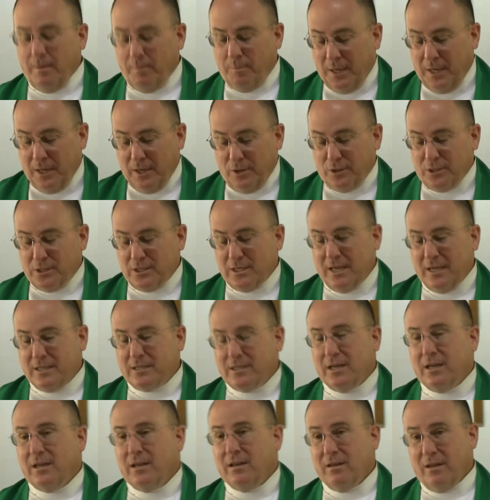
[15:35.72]
Peter
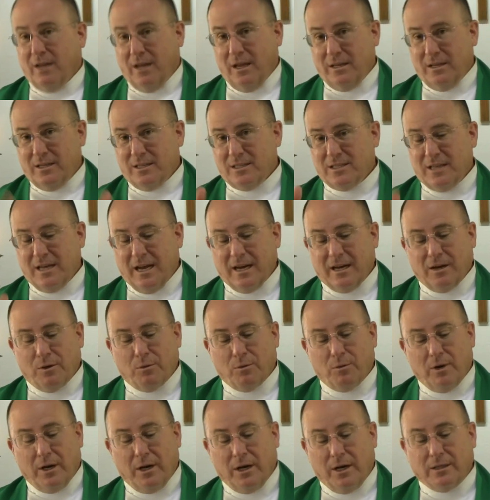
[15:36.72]
says in the
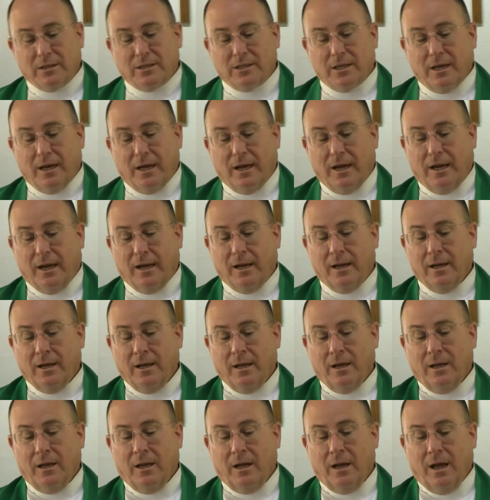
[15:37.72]
second reading today,
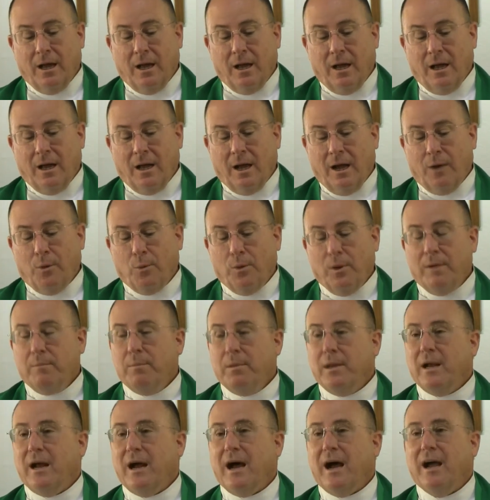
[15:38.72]

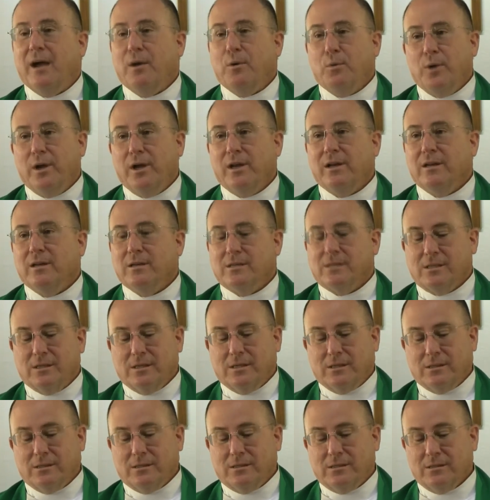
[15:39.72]
we've been
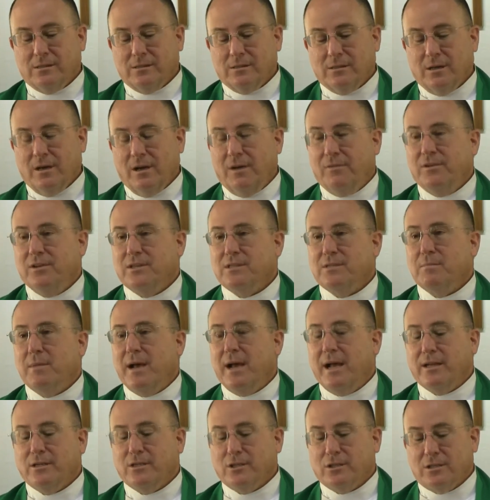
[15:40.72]
eyewitnesses of his
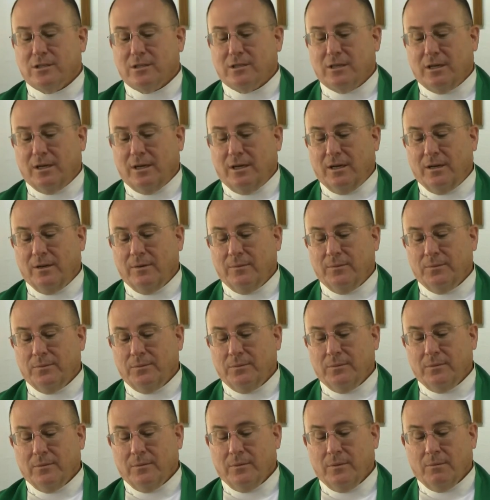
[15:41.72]
majesty.
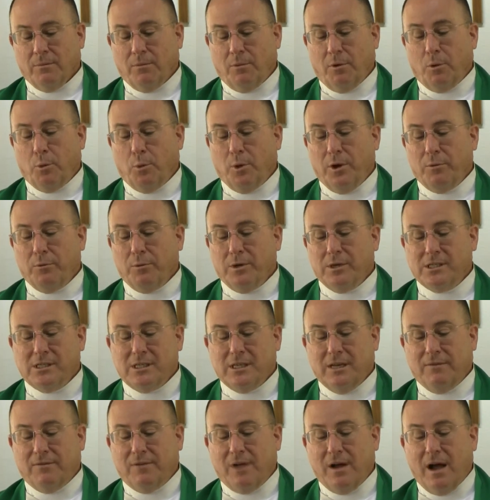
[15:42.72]
For we
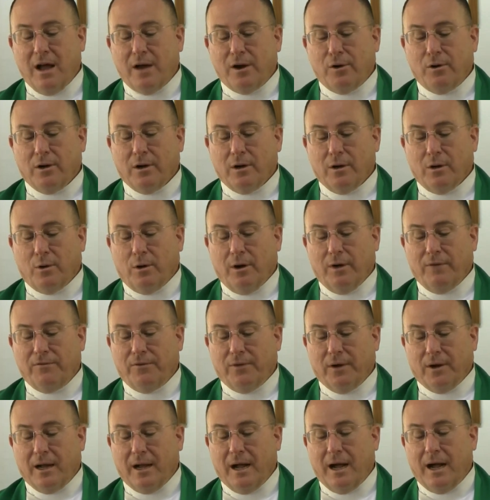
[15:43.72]
received honor and glory
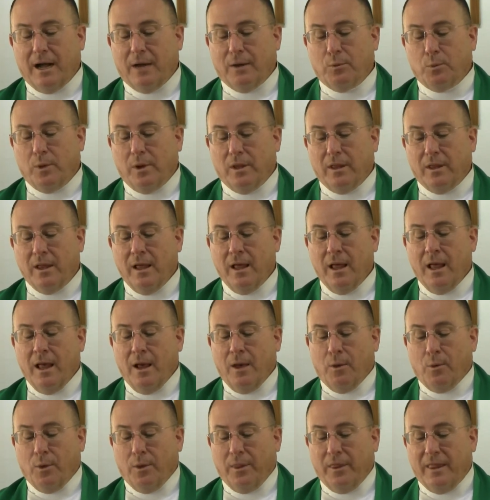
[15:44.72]
from God
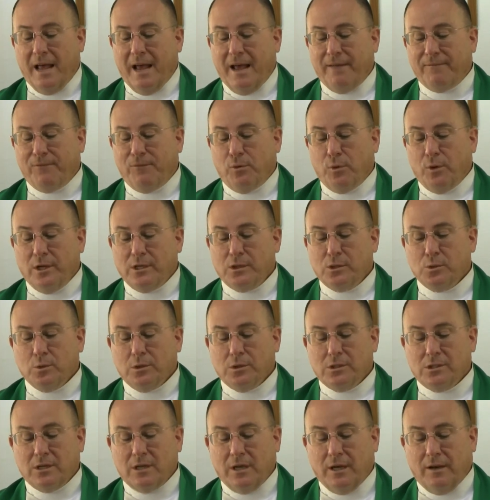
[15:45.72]
when that voice
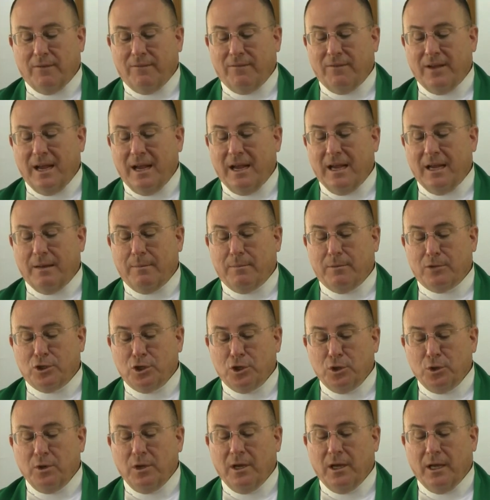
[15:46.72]
was conveyed
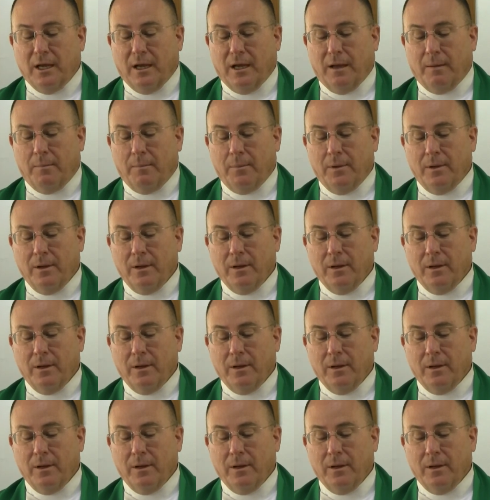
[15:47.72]
to him,